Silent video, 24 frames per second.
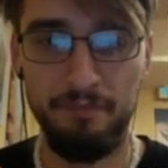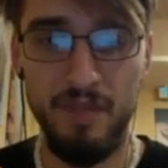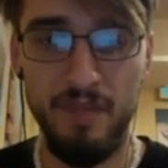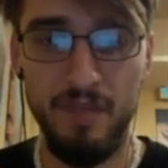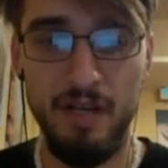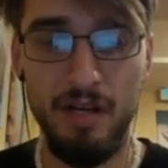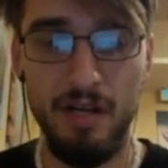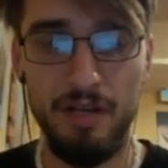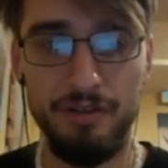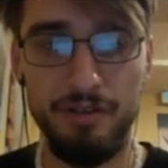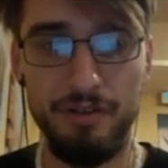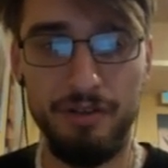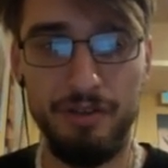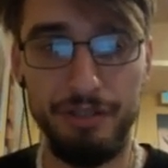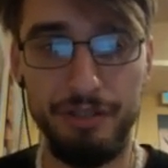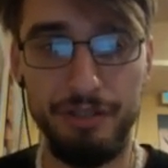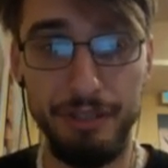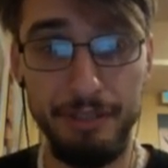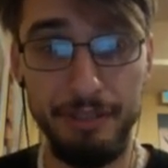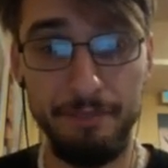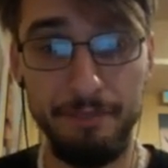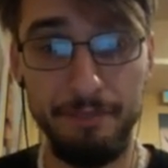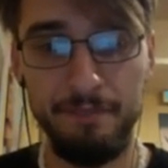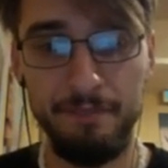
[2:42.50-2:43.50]
under the
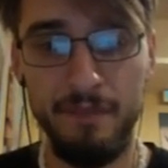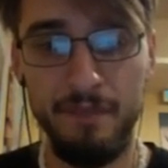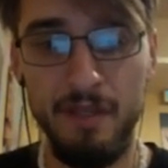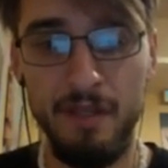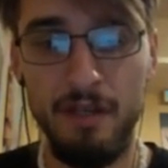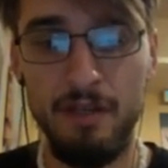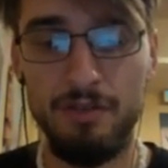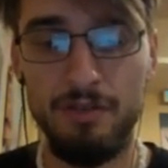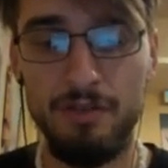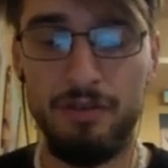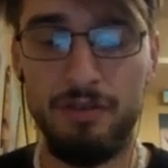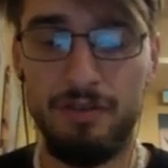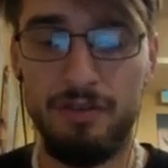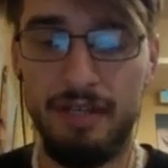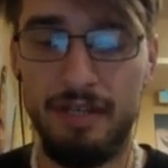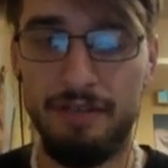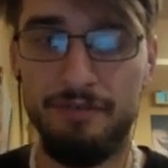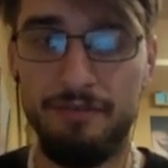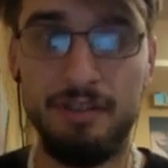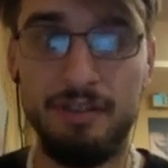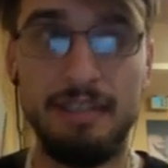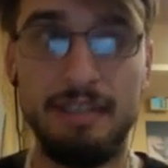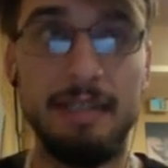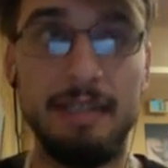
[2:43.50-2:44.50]
hood. So, say
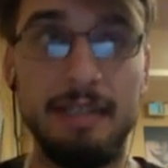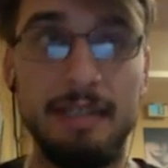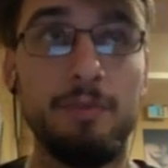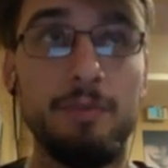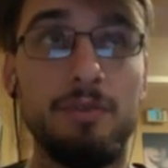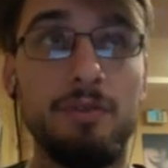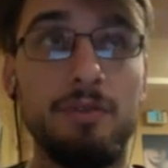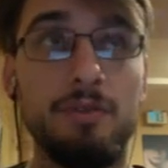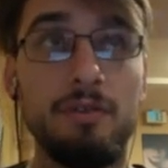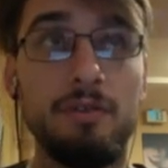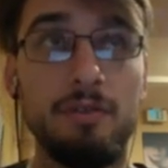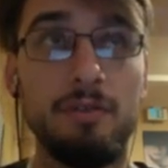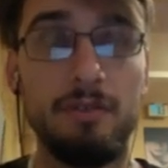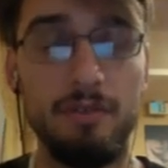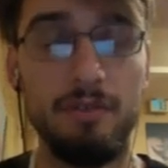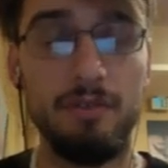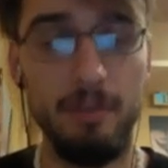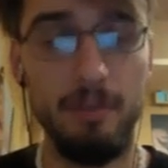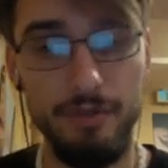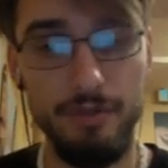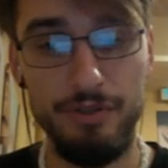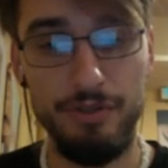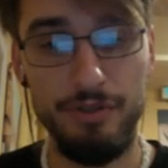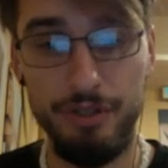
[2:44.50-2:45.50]
for example,
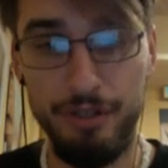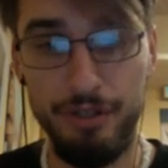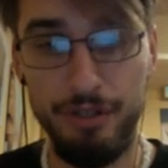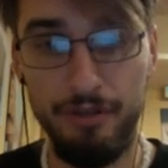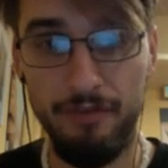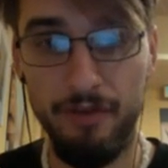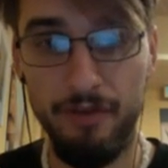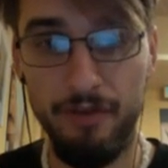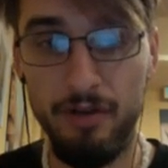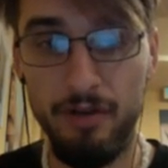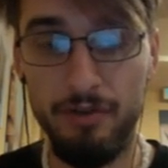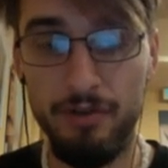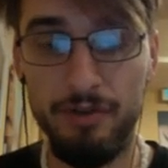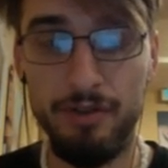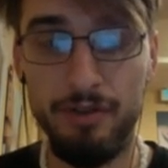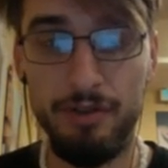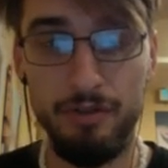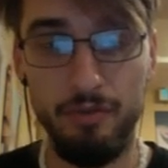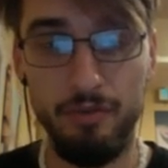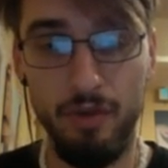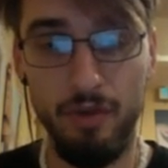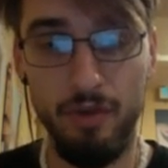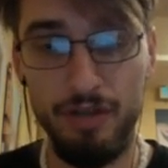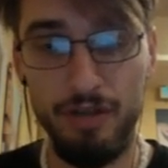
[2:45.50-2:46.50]
someone took your phone,
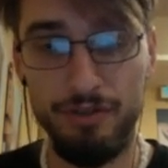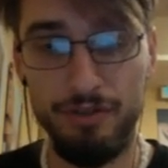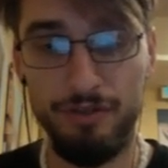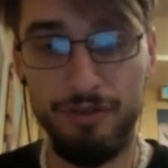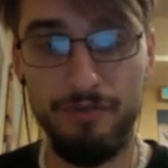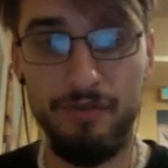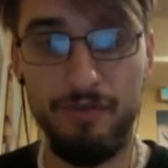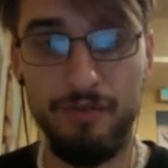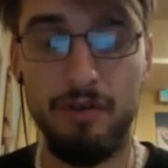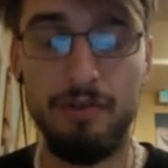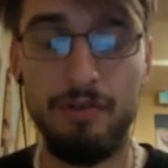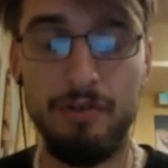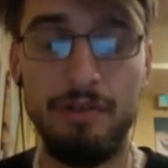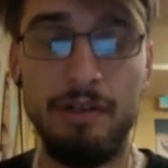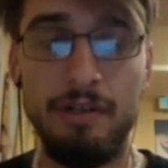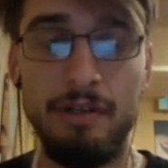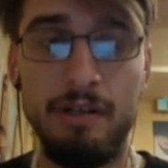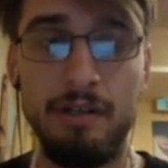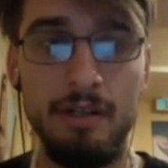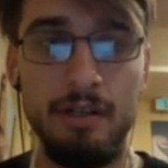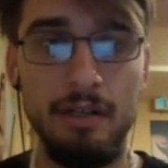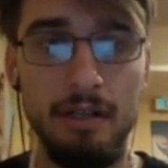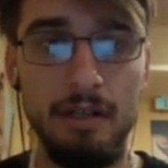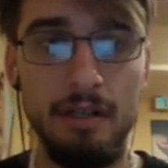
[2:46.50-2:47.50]
you lost your phone,
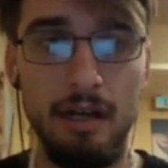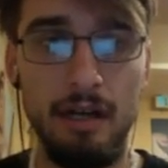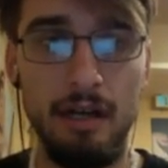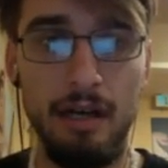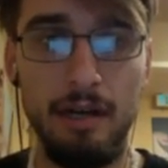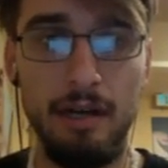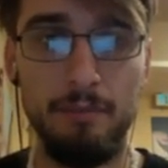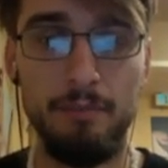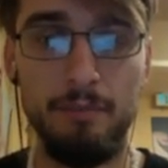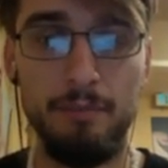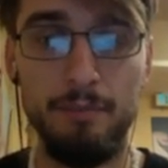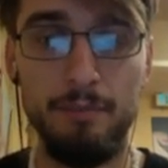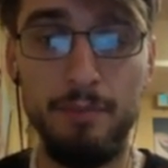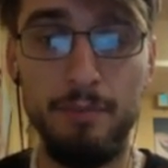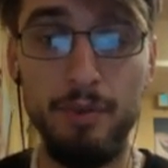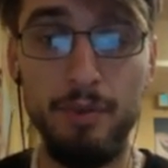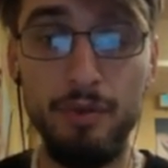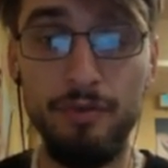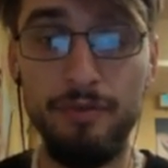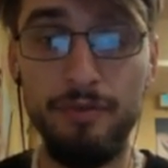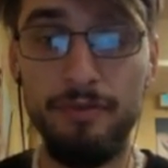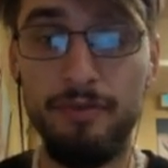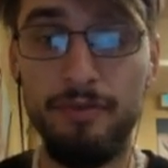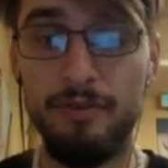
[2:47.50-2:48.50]

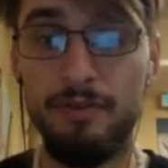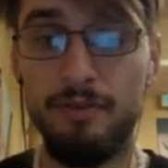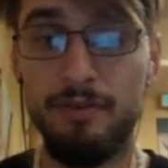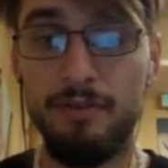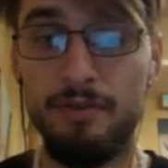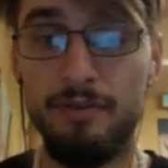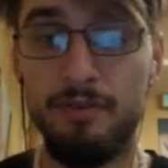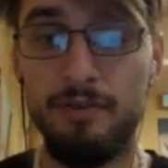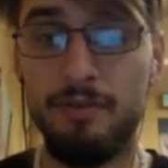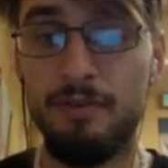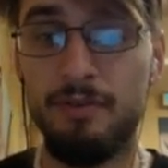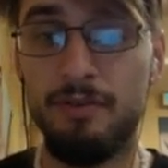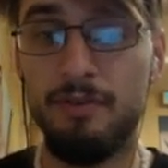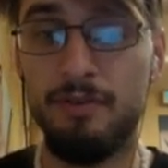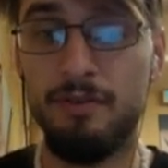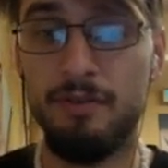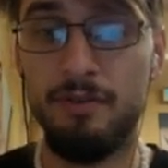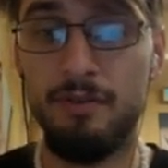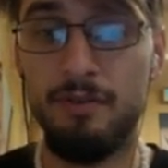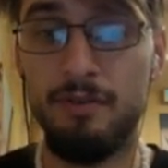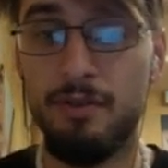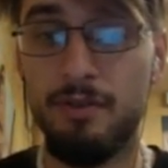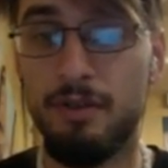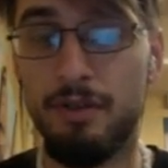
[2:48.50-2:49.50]
poof.
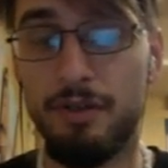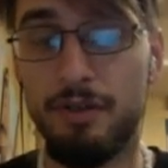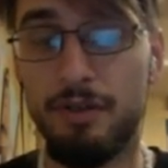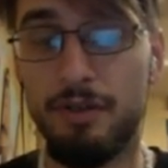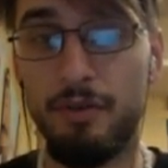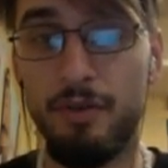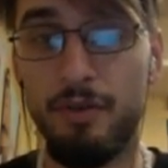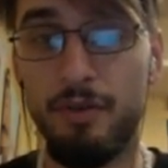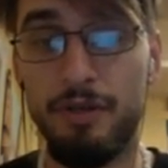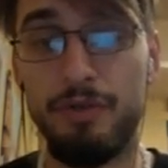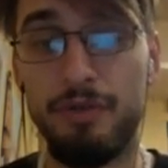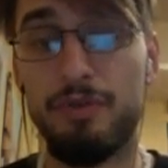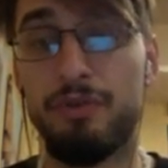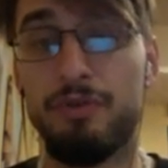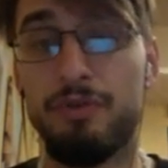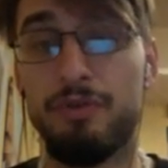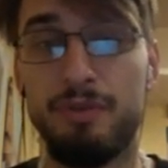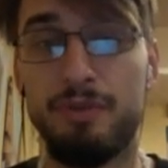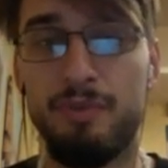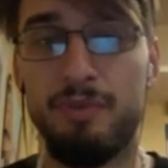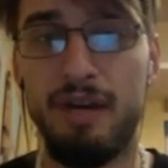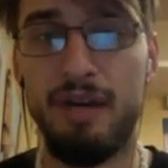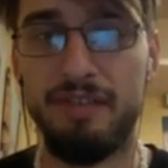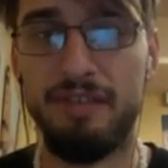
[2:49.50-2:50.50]
What do?
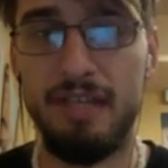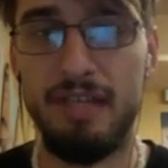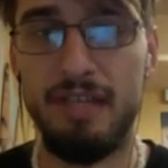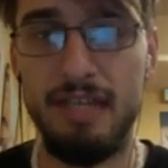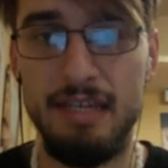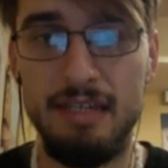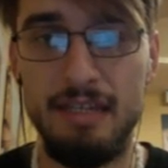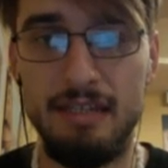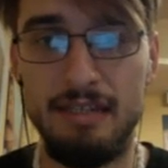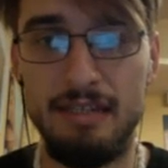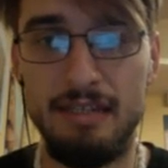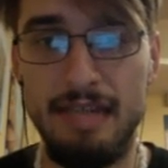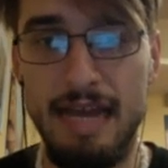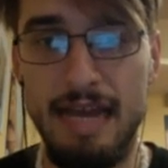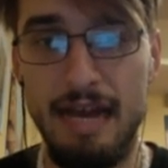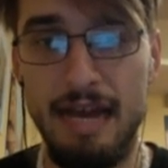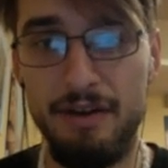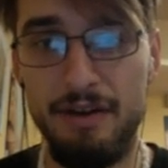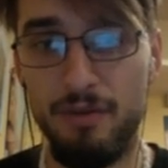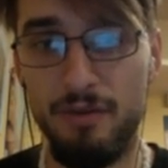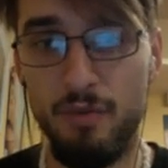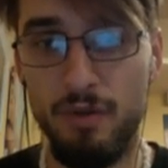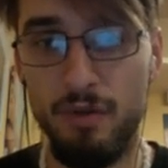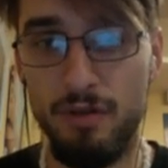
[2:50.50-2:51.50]
Your private key is out
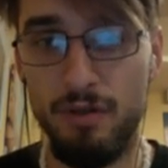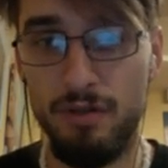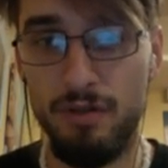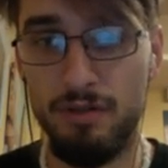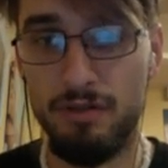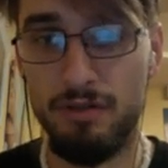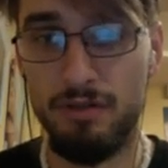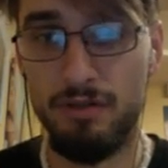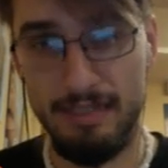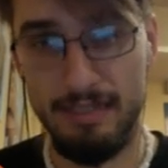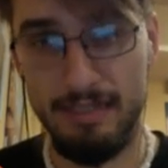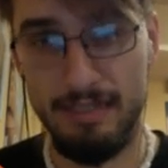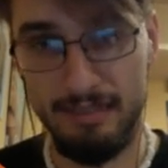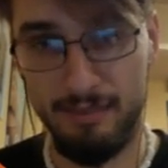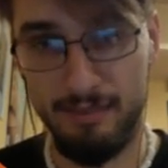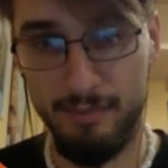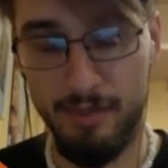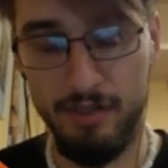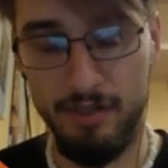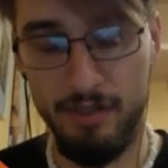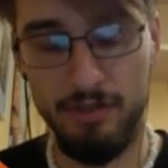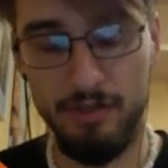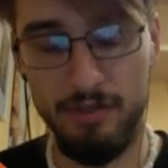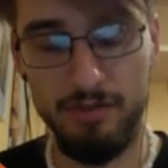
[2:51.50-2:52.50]
in the world; it's
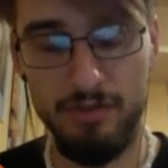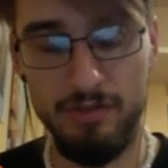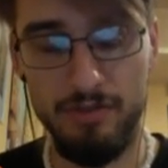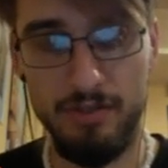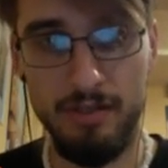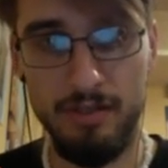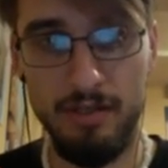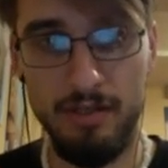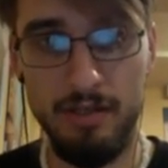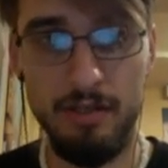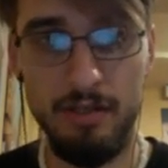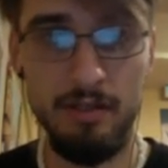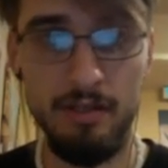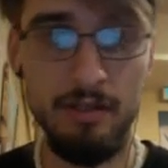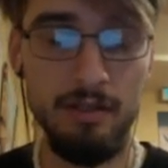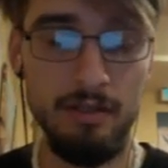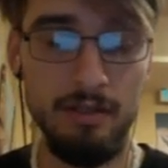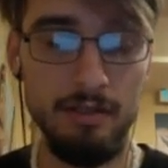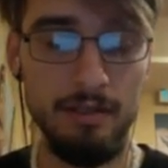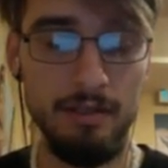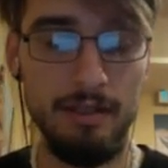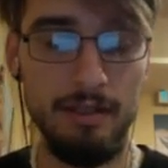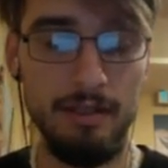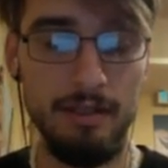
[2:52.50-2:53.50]
exposed.
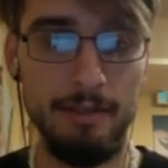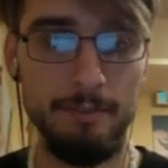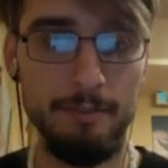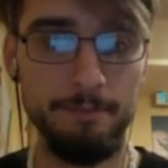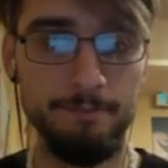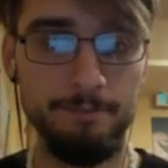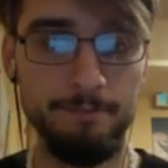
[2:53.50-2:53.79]
Um,